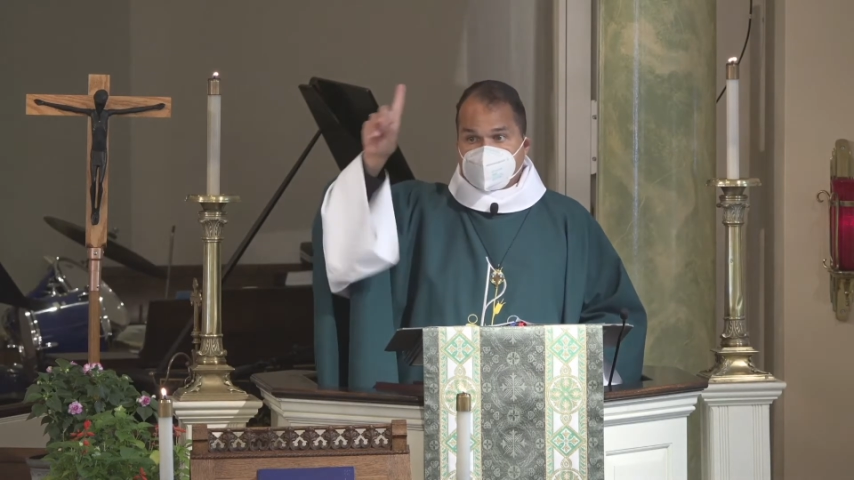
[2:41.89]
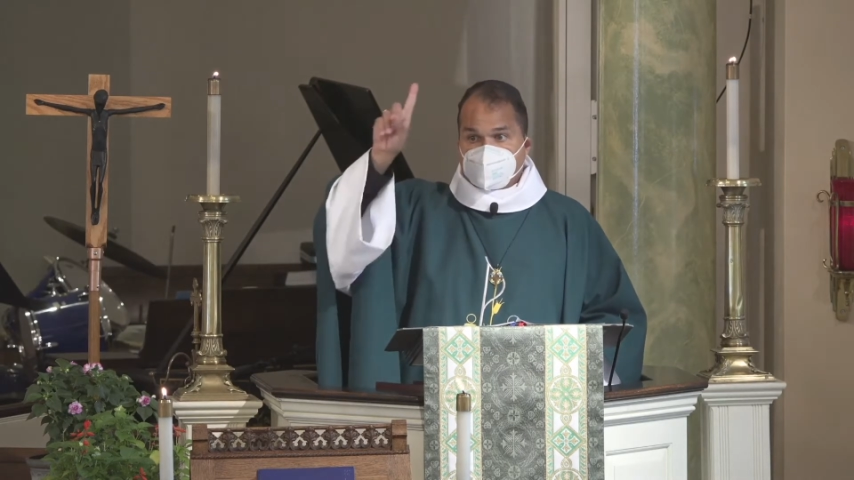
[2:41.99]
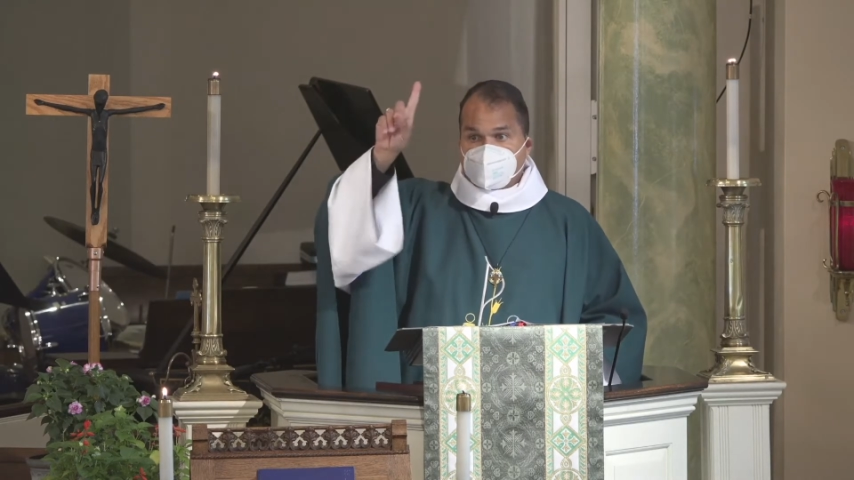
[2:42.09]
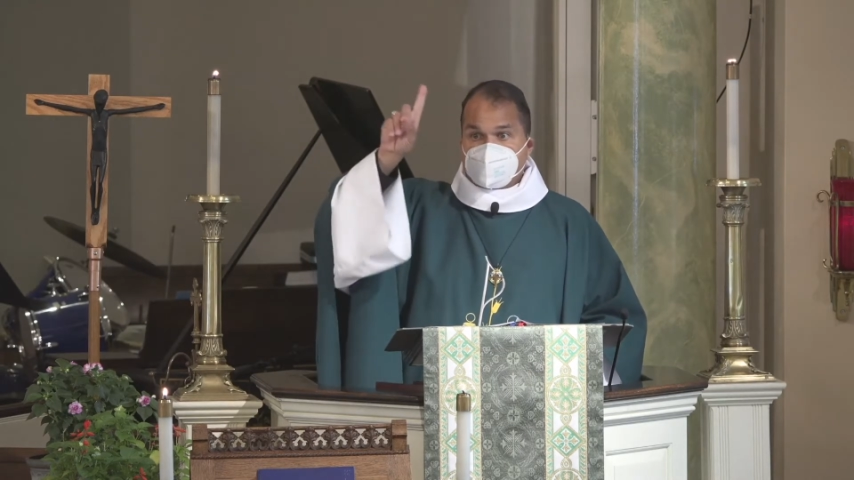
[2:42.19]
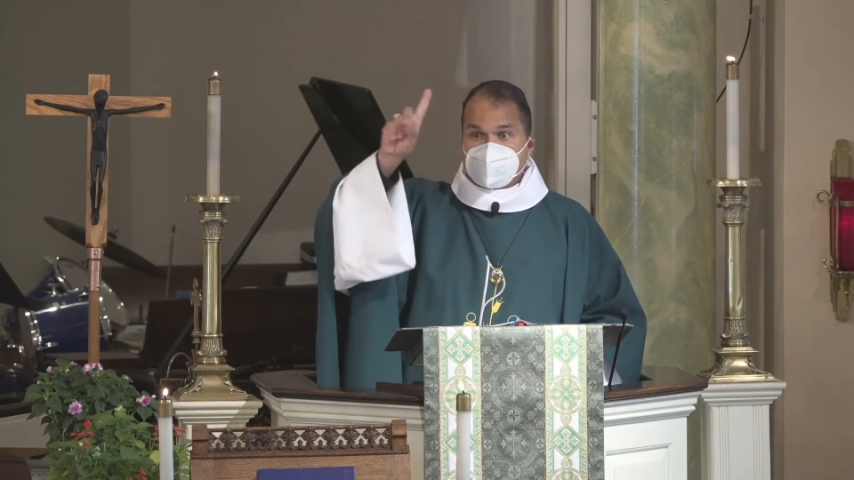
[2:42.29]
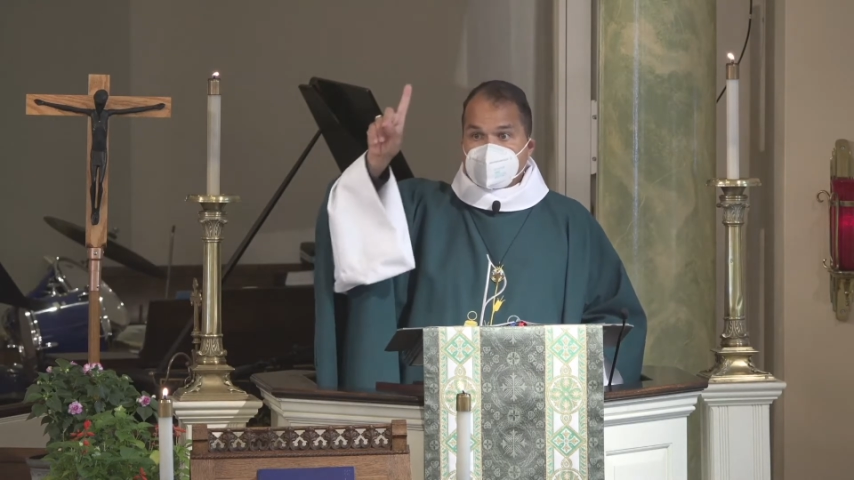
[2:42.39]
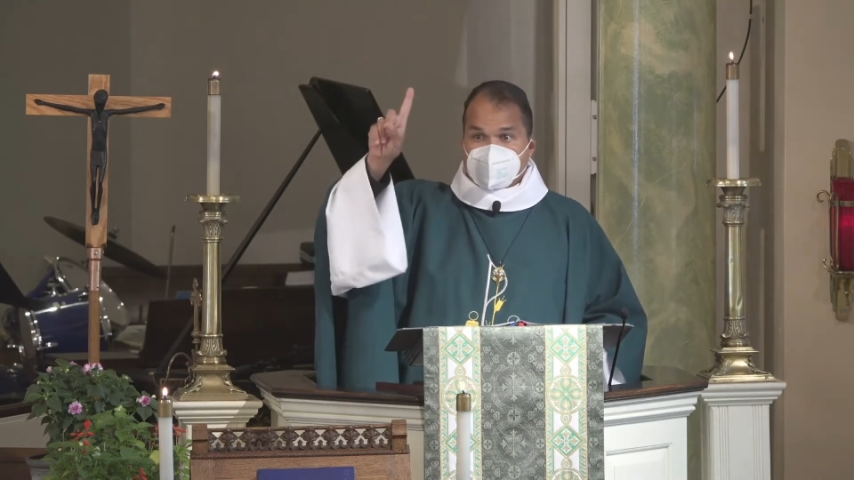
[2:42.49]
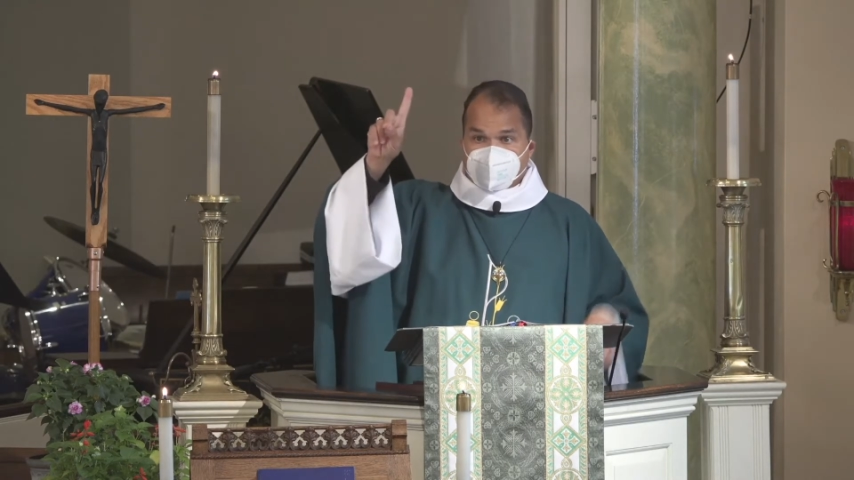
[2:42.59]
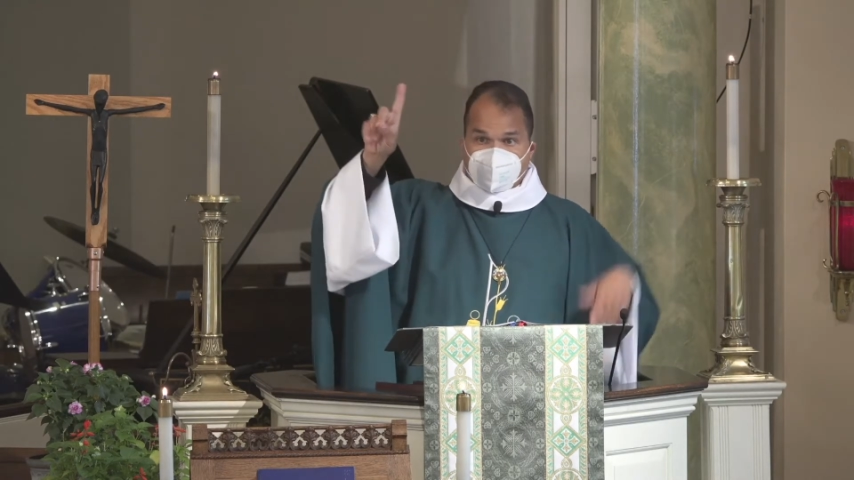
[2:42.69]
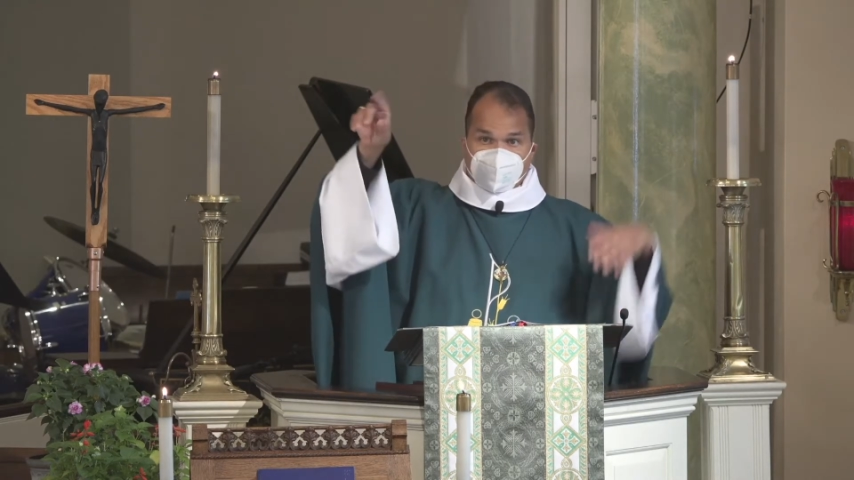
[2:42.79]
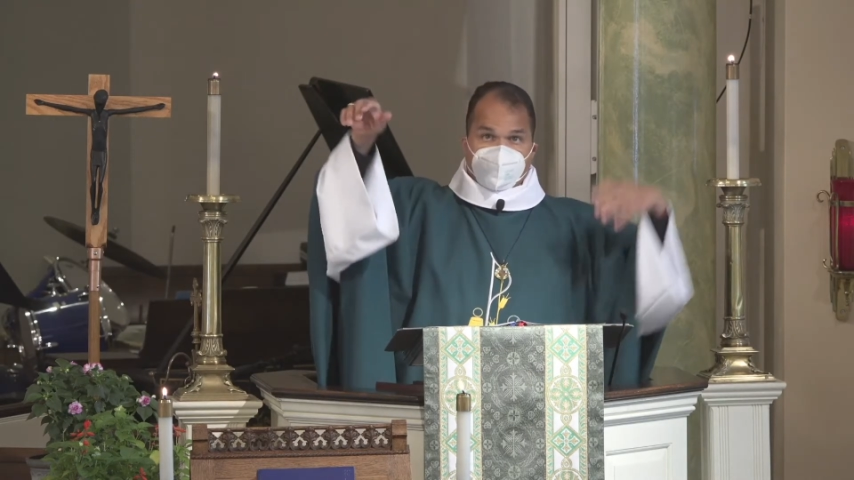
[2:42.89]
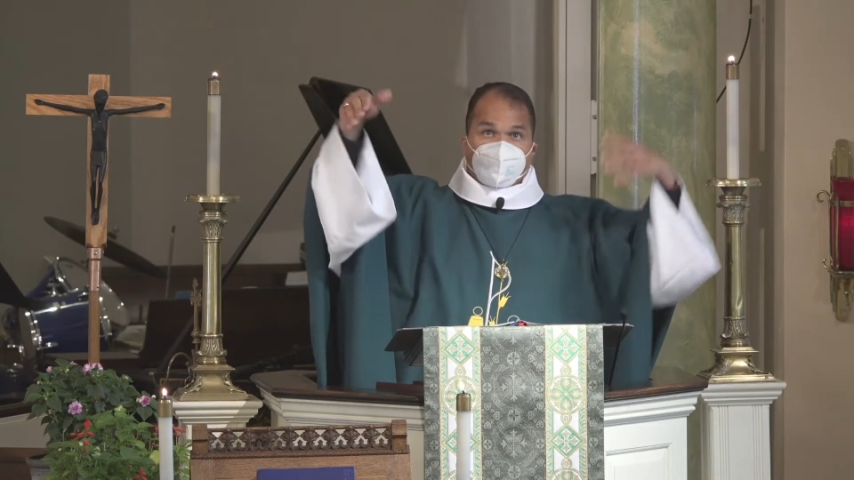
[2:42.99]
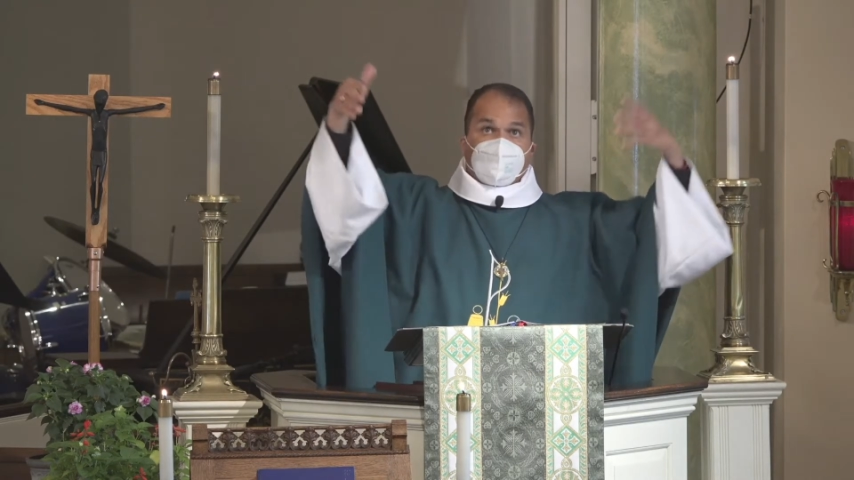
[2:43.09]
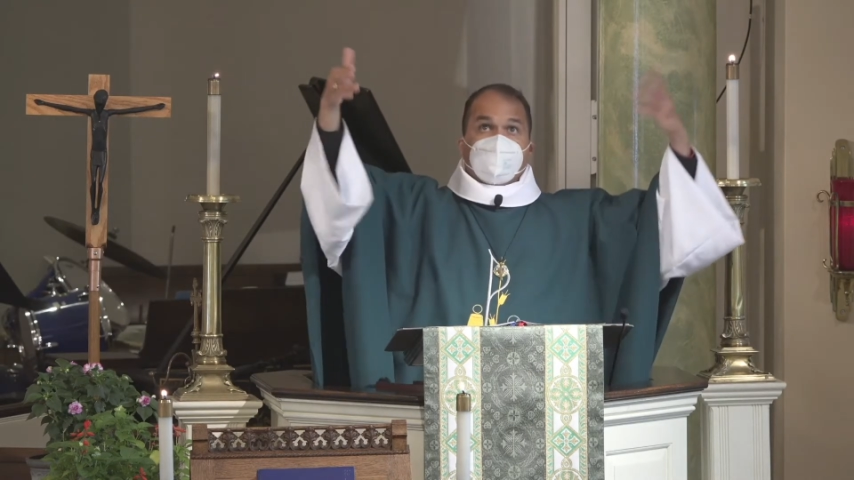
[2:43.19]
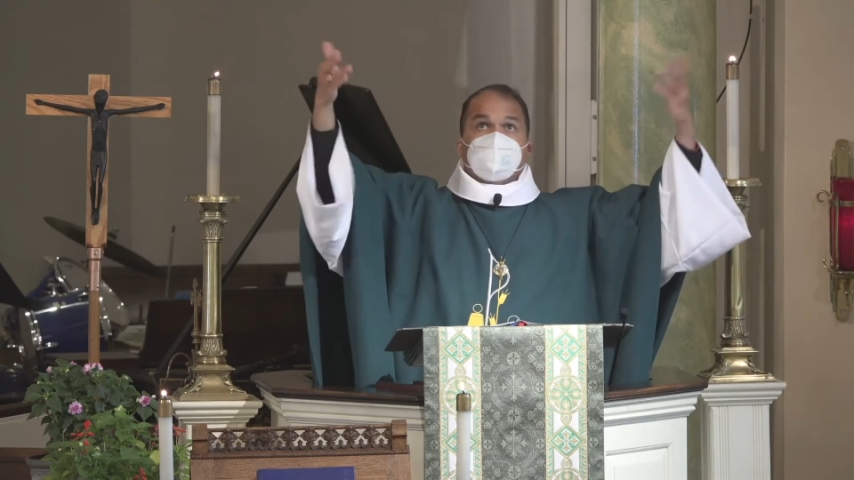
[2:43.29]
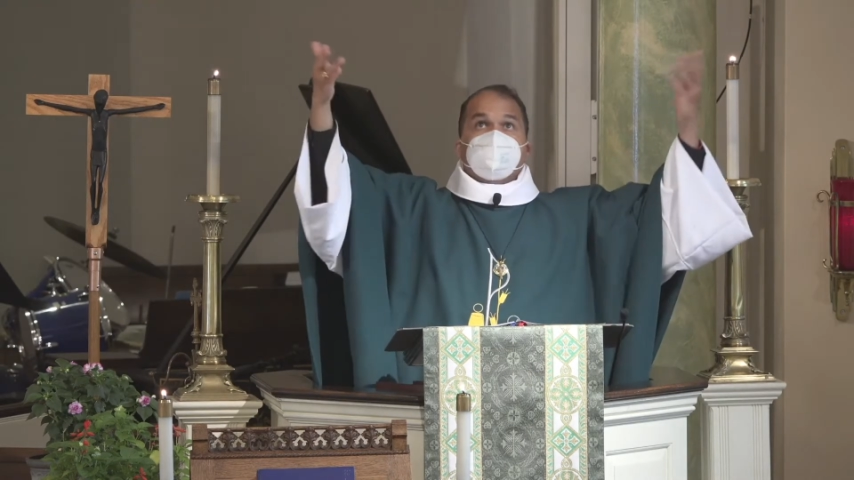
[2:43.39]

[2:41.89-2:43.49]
needful, Father.